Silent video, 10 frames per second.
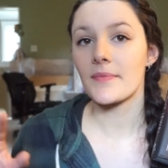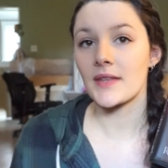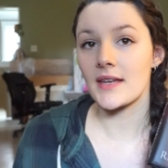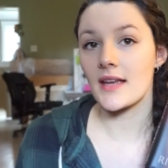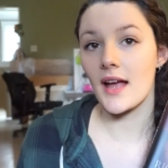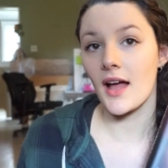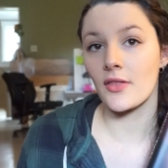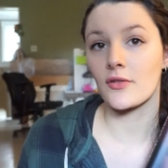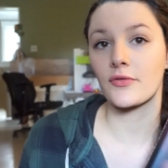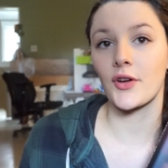the
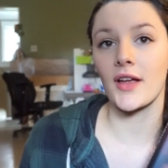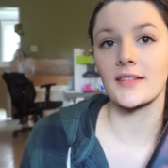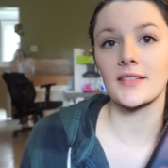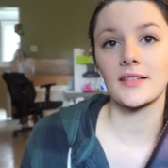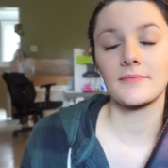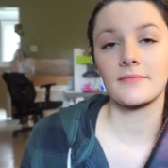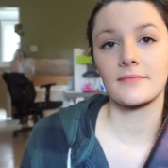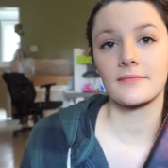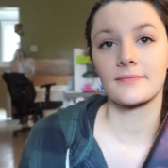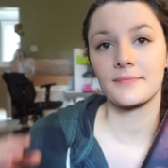other friend.
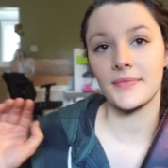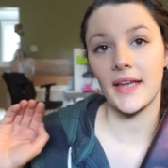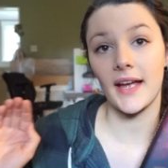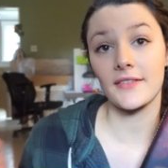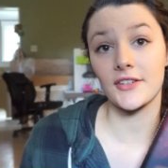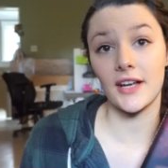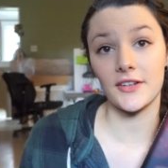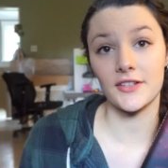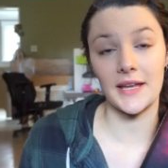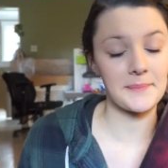I forget
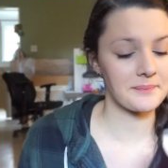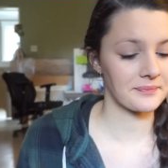her name.